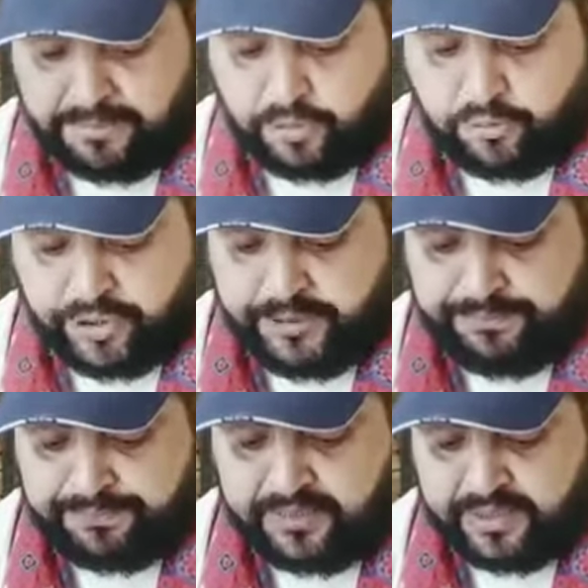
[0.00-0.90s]
boundary,
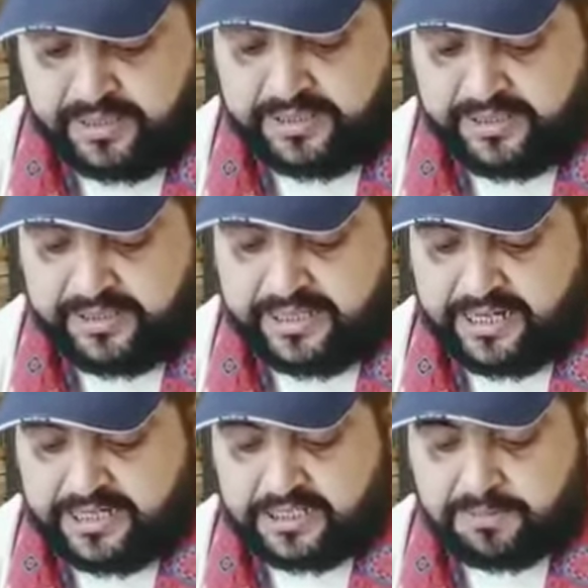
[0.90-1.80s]
it
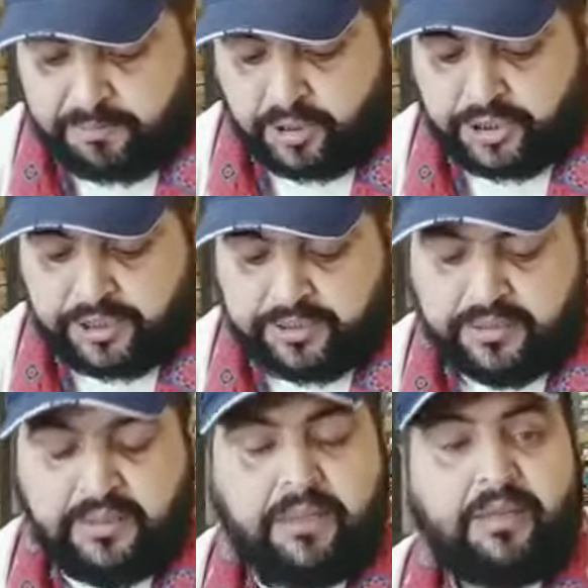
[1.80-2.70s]
indicates border.
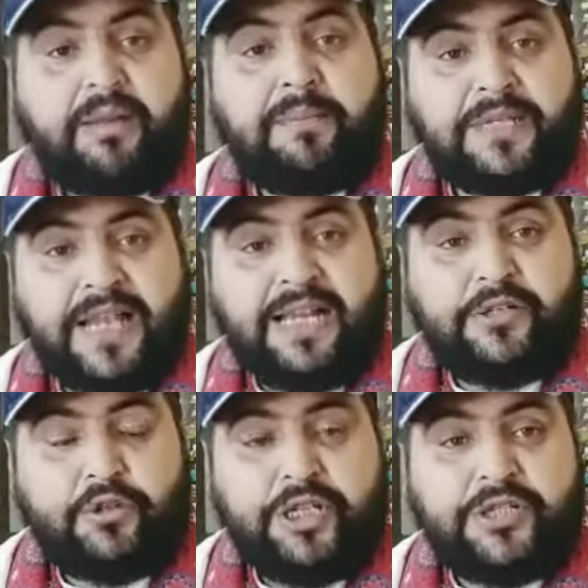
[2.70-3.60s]
Beside
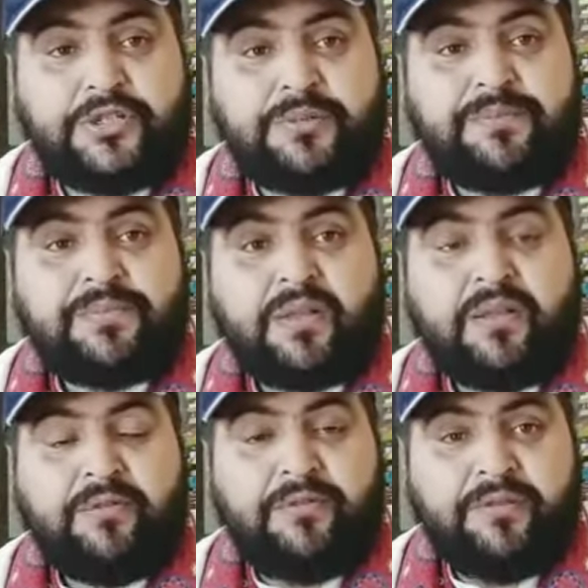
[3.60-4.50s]
trees,
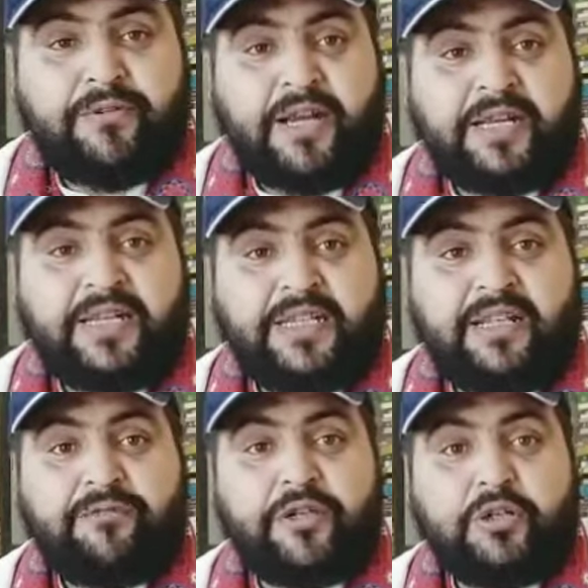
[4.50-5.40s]
we find
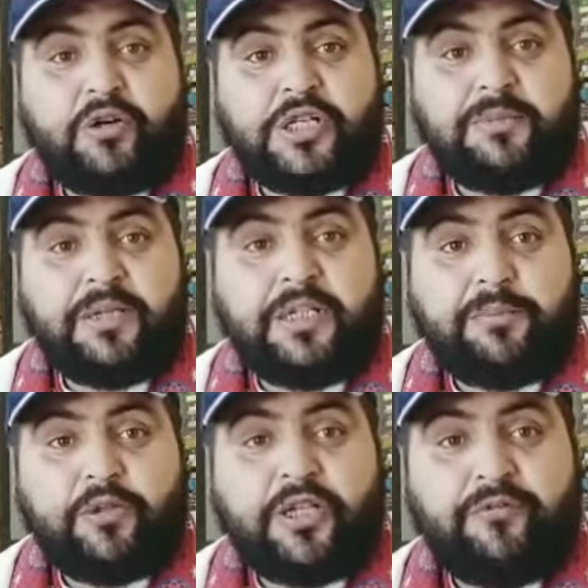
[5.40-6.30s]
another frequent symbol in the
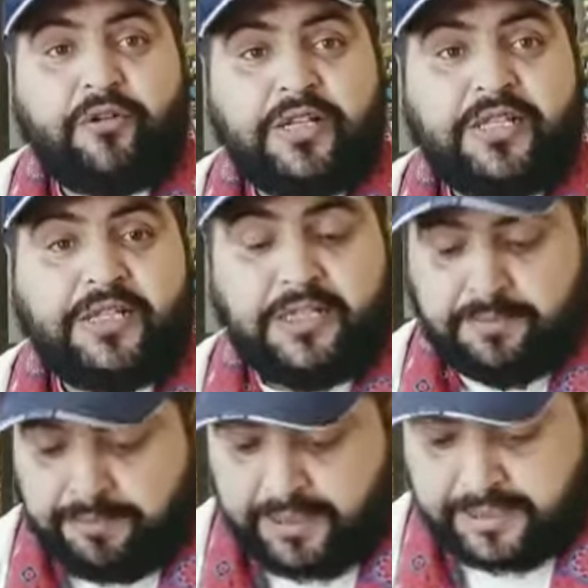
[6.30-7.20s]
poetry of Frost that is
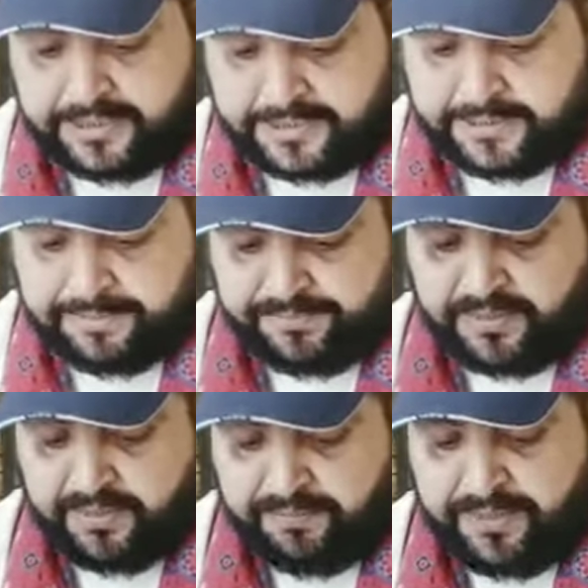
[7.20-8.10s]
birds.
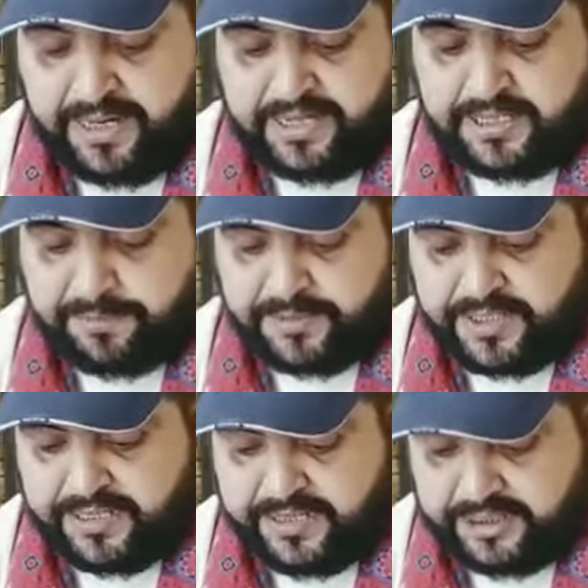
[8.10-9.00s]
Birds
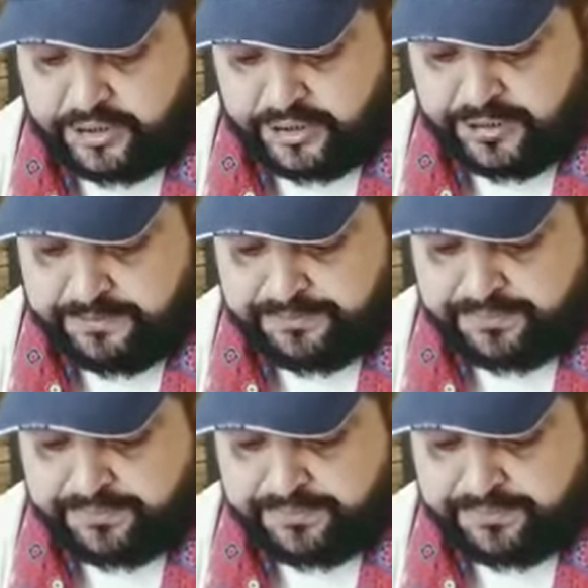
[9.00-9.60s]
represent nature.